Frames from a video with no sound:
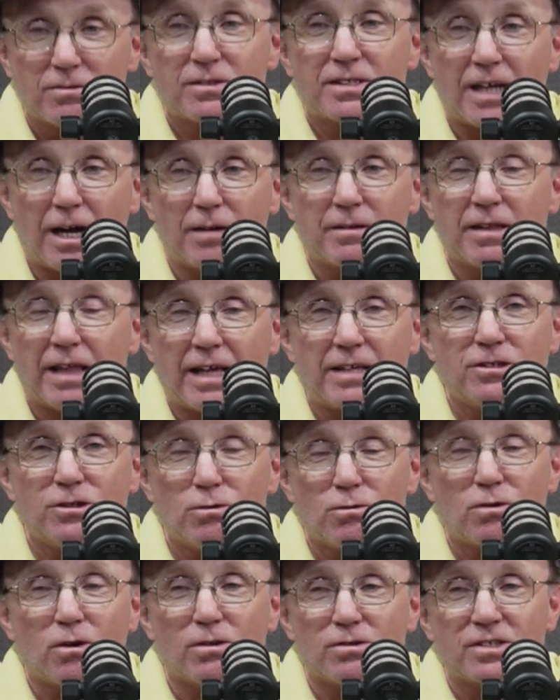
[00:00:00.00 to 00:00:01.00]
telling you that
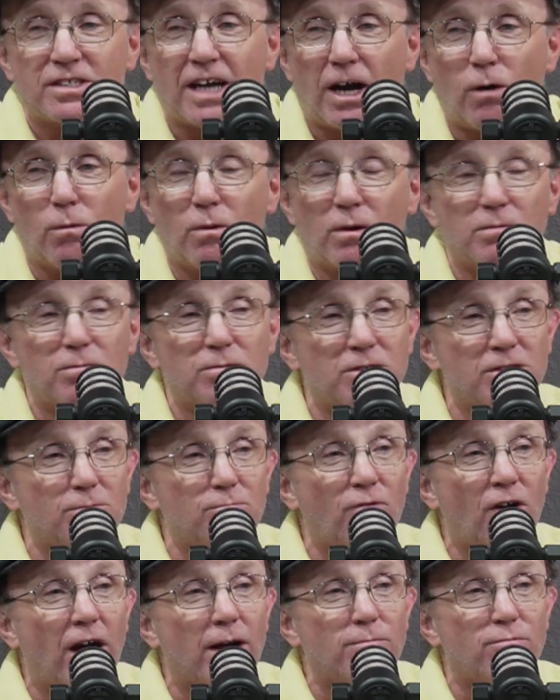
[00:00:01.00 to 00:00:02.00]
you couldn't tell what was the
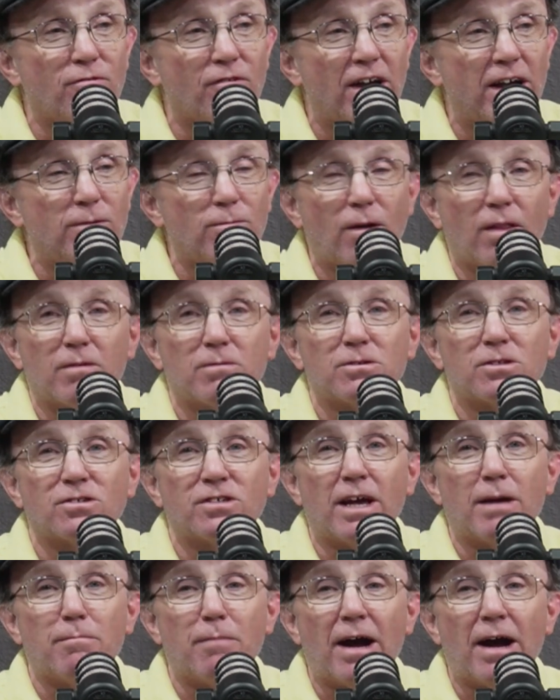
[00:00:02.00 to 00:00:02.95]
Pride Parade and whether it was the St.